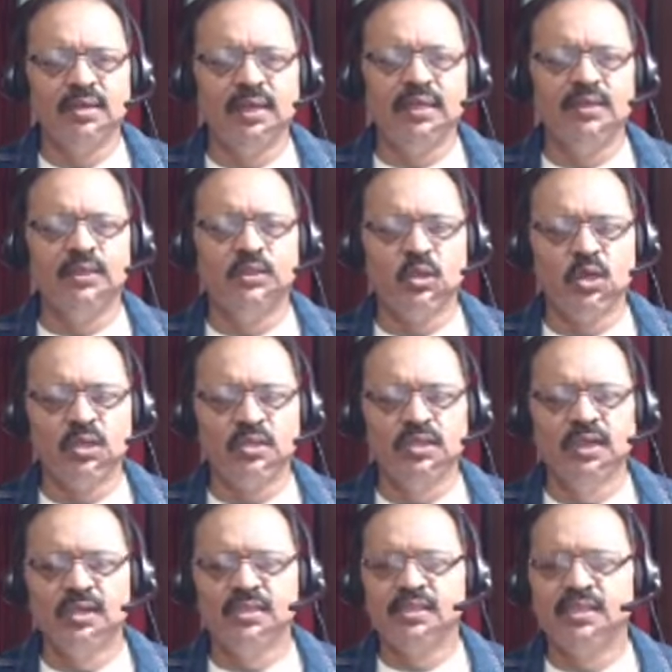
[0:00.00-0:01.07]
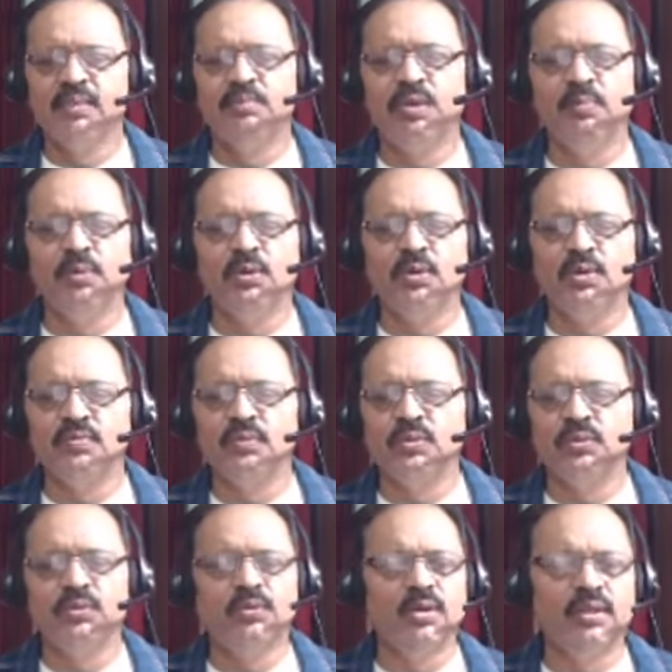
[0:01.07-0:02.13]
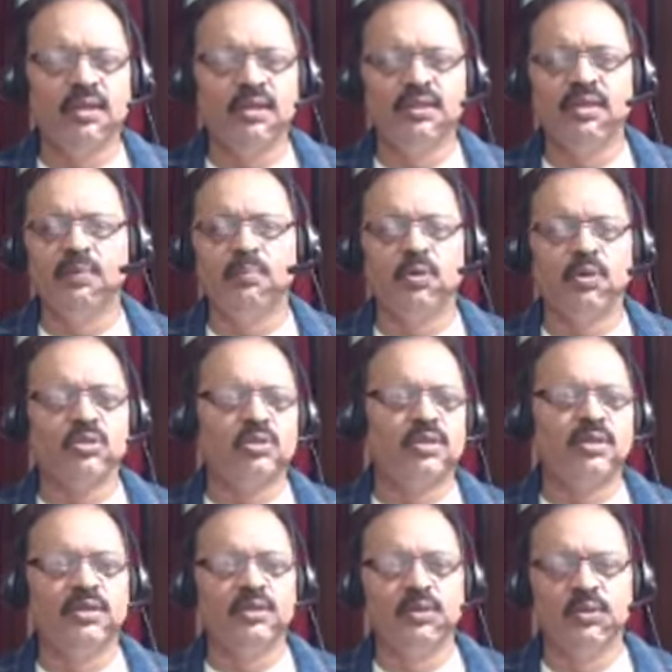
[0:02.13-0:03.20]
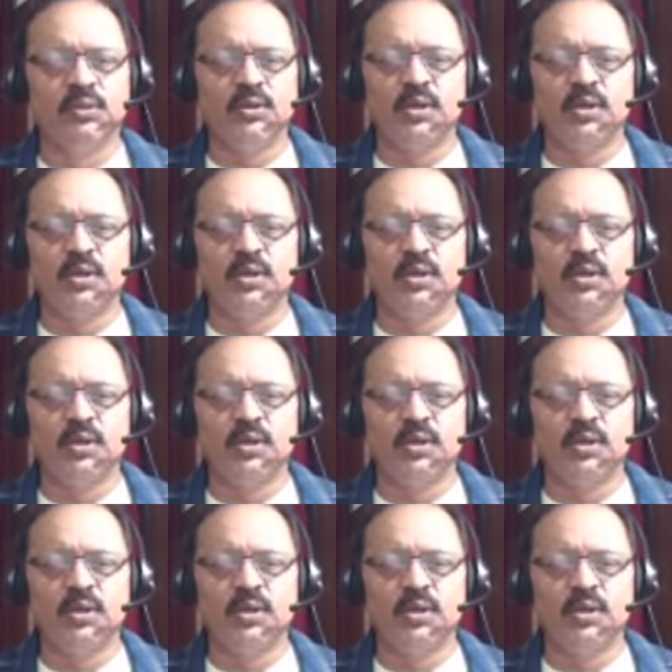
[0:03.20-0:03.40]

and talks simply because we do not get an opportunity to